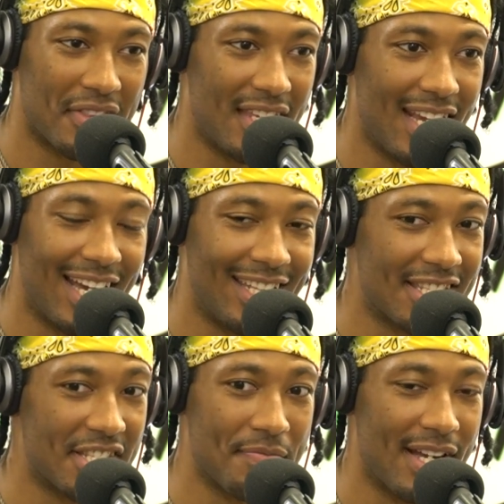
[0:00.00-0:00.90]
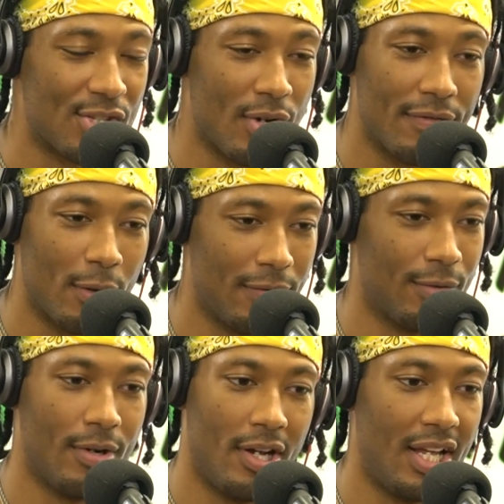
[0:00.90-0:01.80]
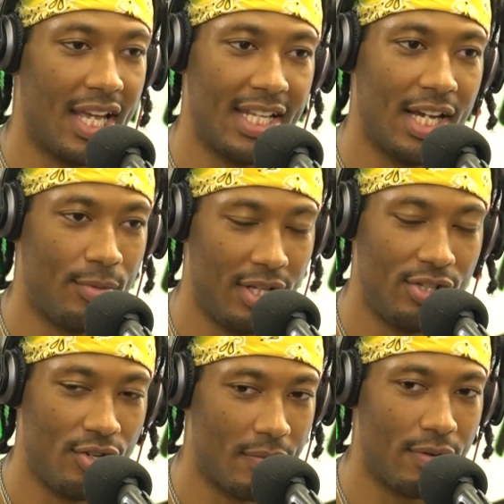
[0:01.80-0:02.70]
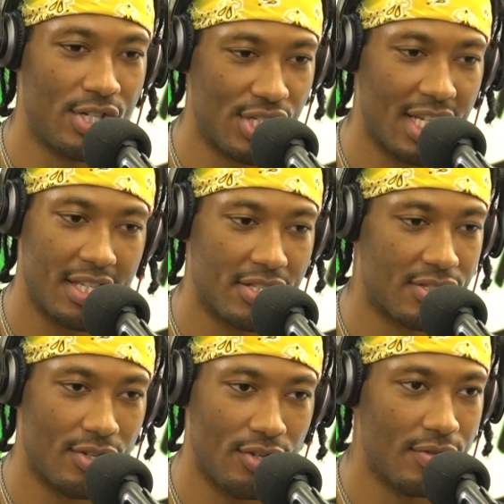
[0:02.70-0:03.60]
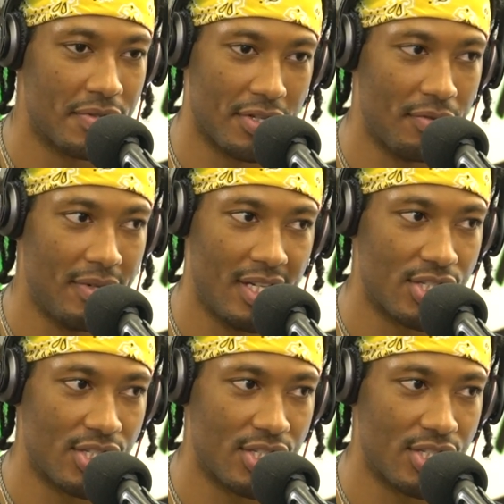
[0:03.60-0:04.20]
Yeah, this is my 12th overall, and I really do appreciate this so much.